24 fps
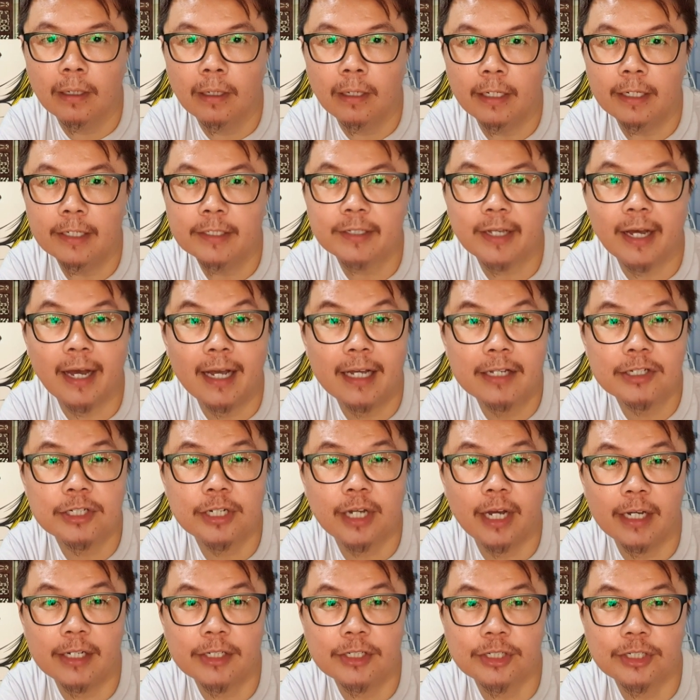It is a
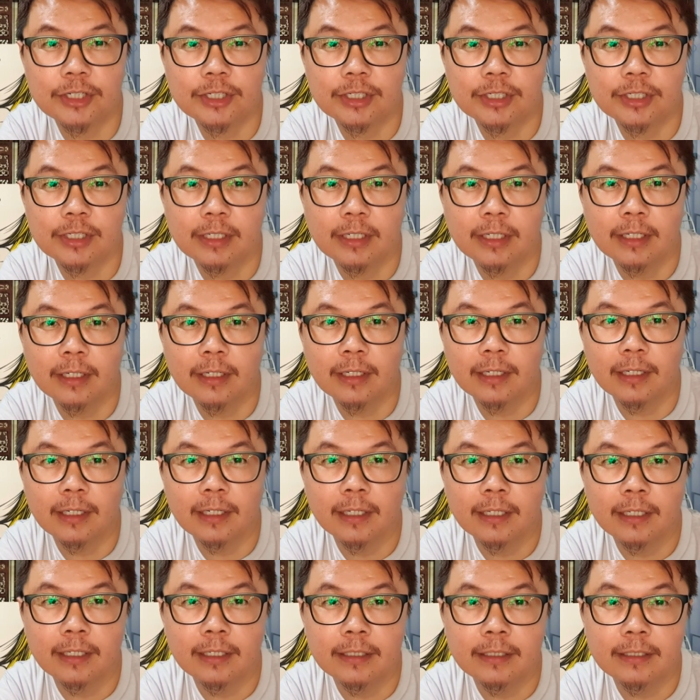hush-hush,
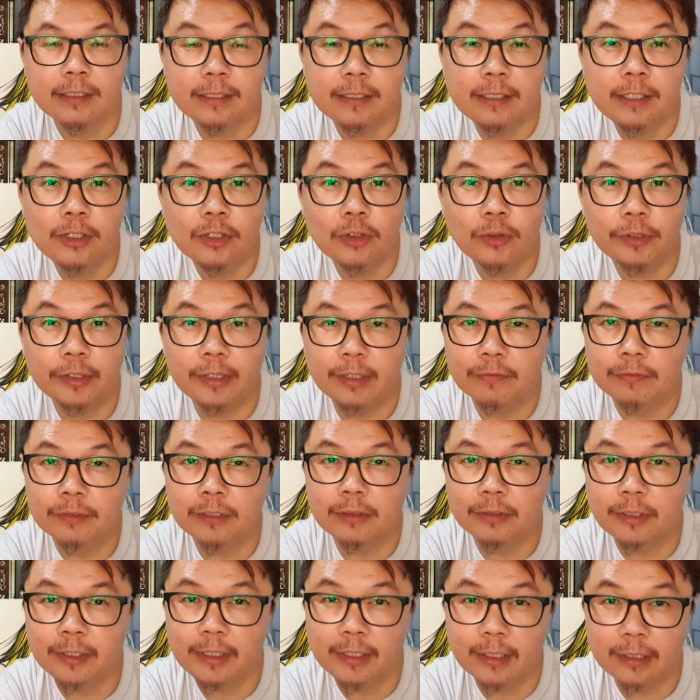see no
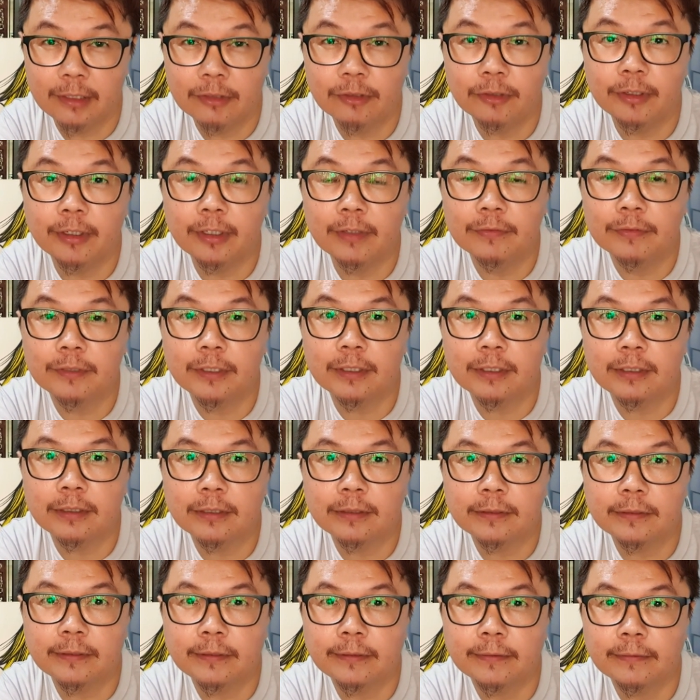evil, hear no
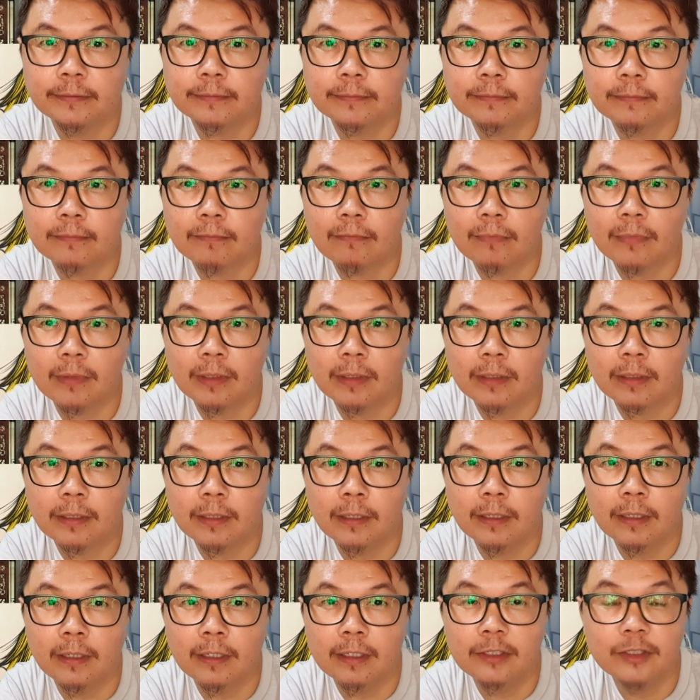evil,
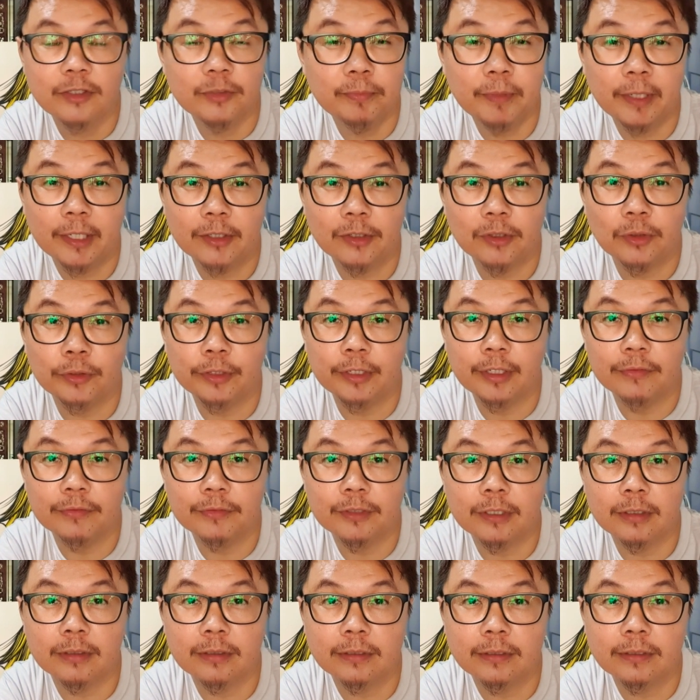speak no
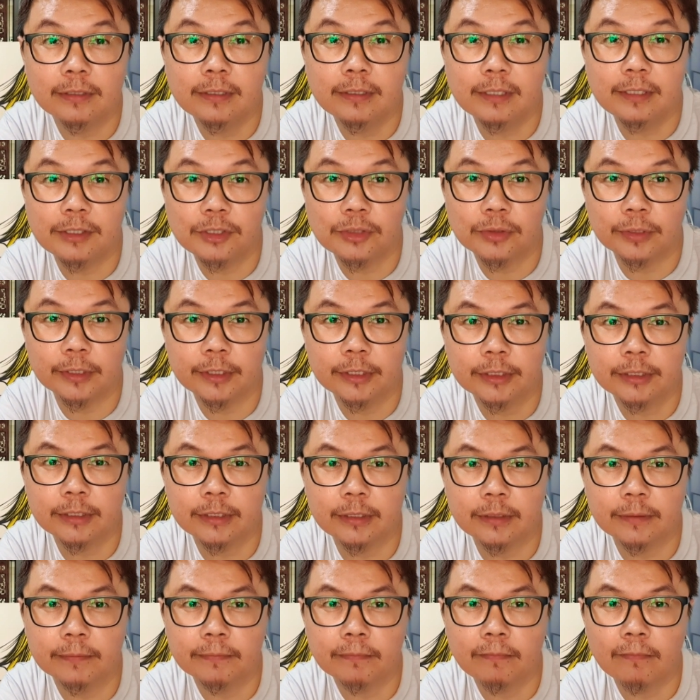evil
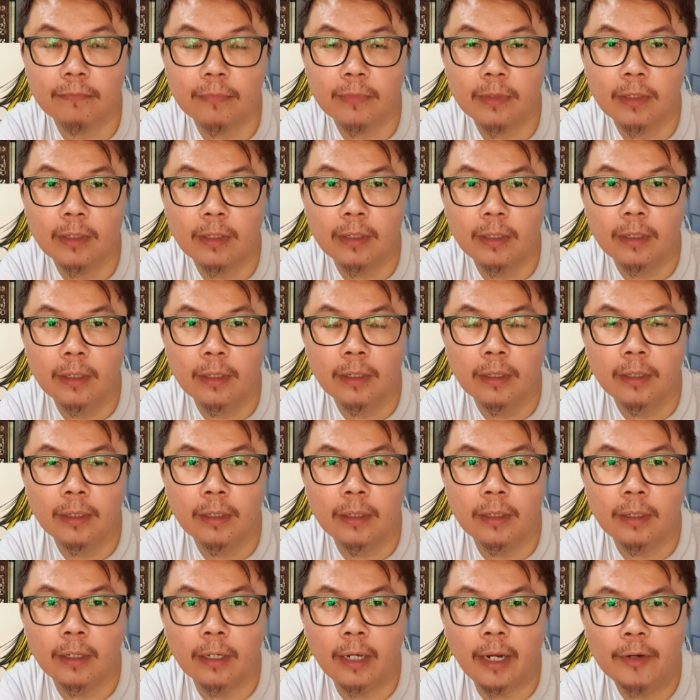situation.
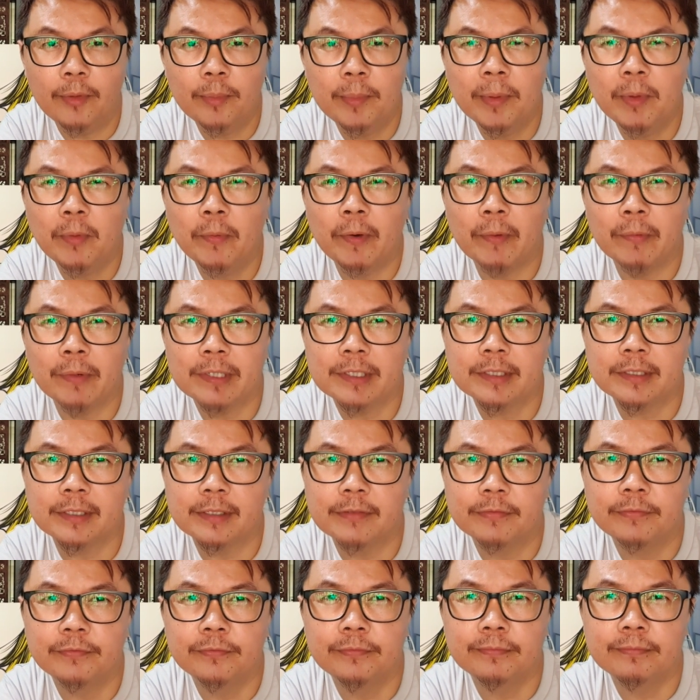I remember when I was a
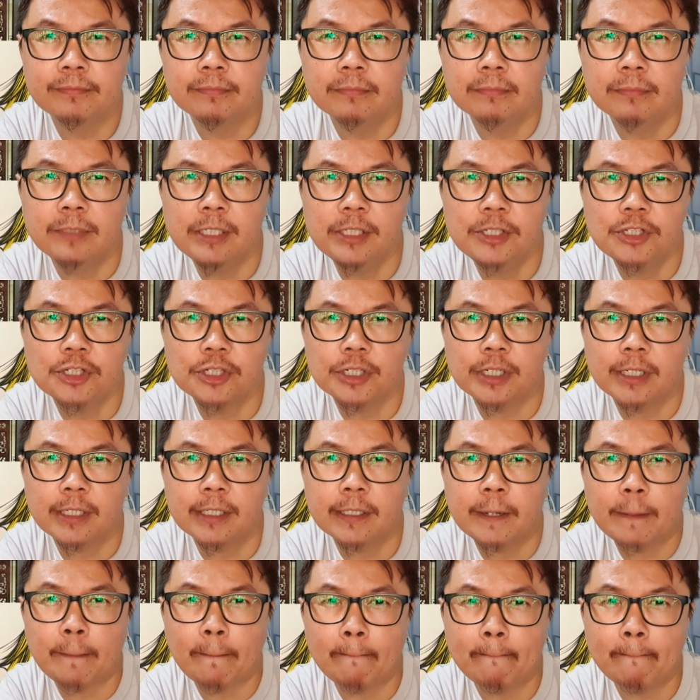teacher,